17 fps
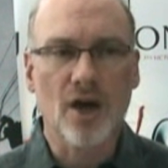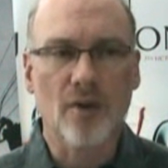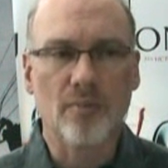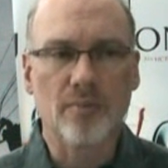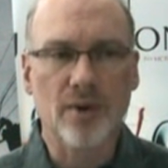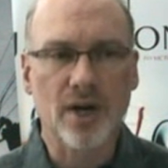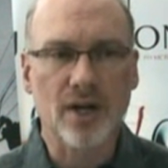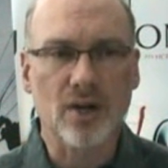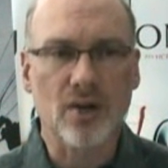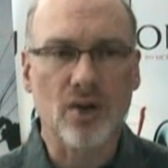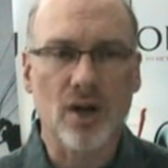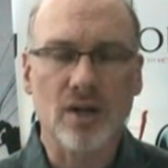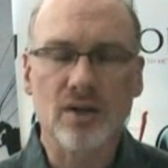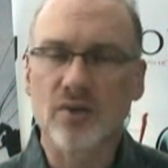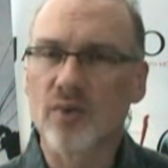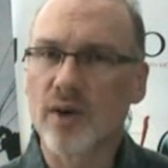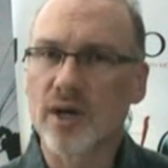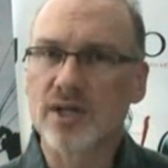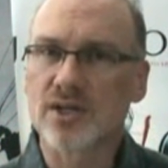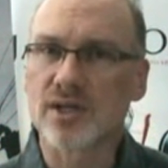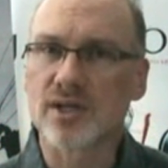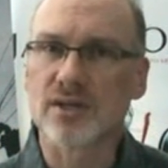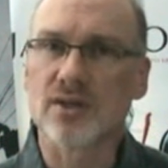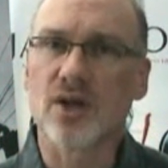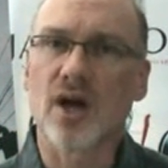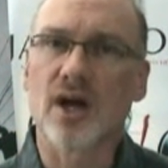But along the way,
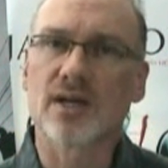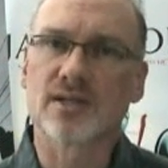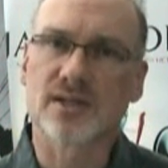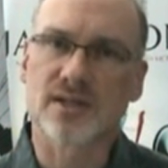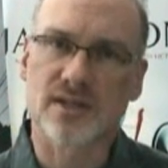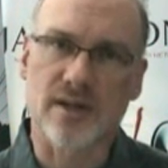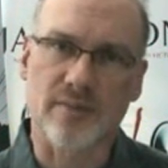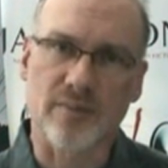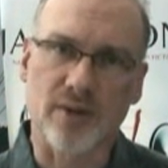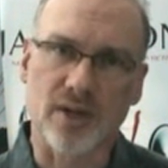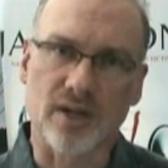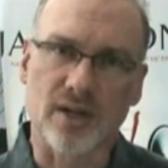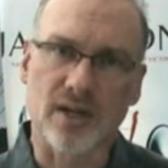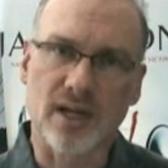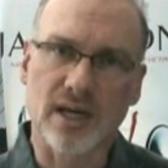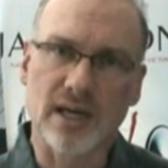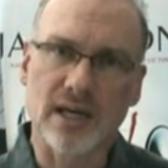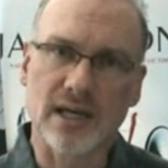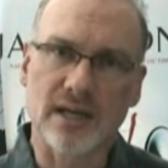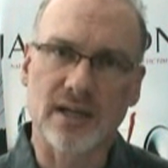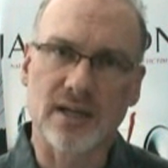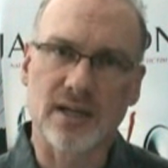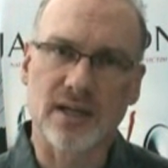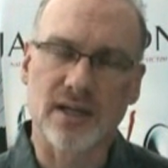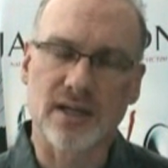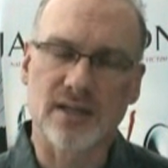she's lost something,
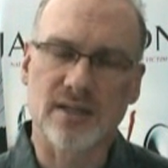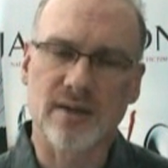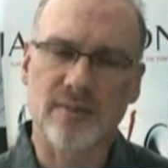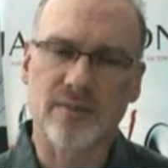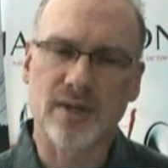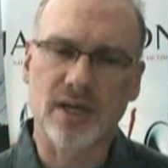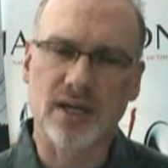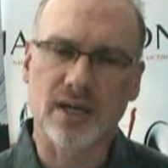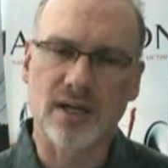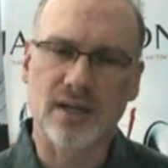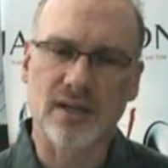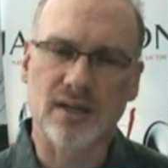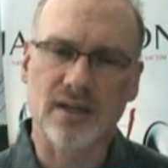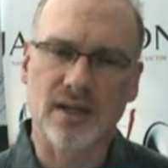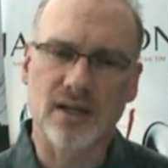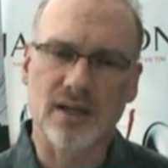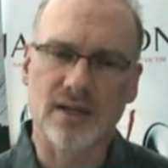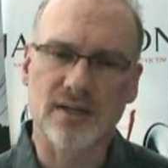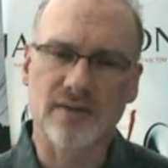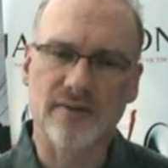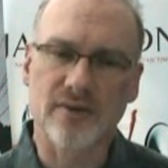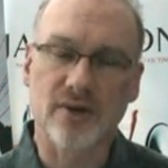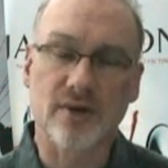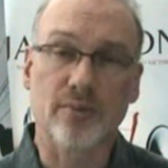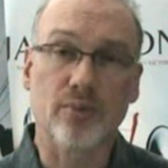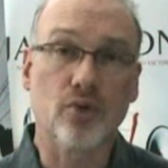and it's something that is
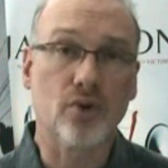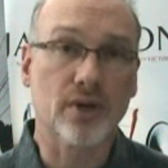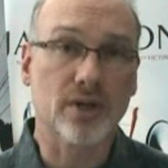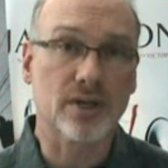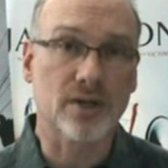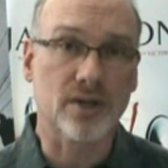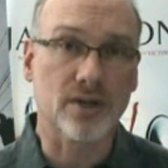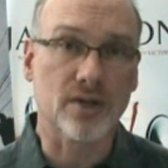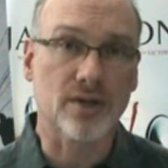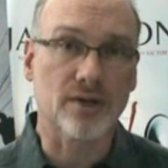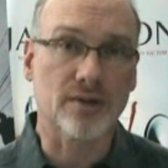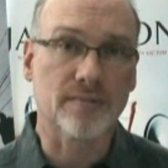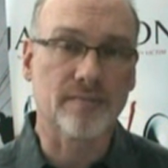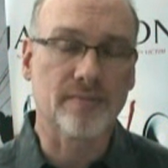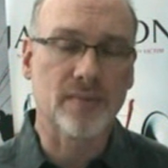very important to her.